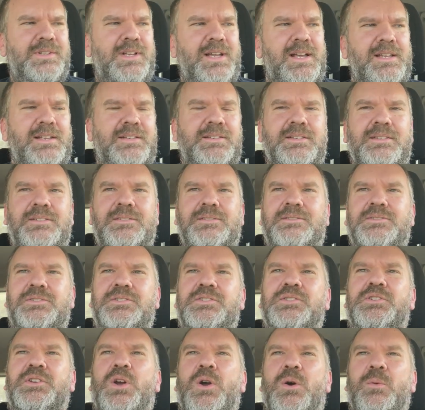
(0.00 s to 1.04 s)
Like, do
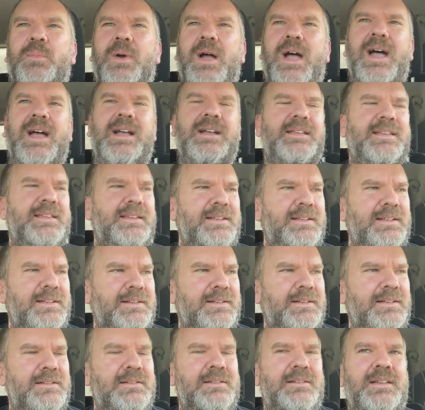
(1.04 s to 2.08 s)
you go back
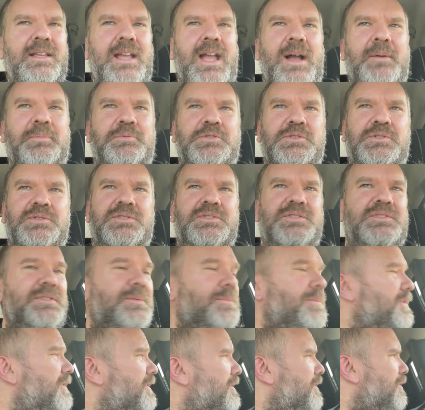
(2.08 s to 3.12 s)
and capture
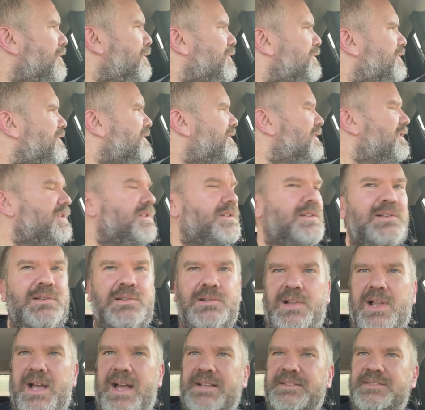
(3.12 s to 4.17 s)
some of those
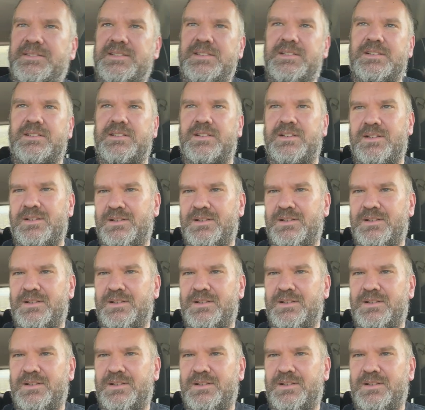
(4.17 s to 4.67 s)
classic